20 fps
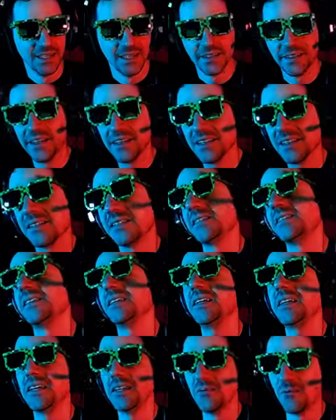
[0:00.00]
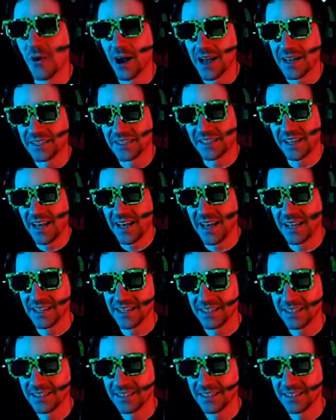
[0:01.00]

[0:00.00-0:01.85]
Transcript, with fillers: Nicholas D, why is that?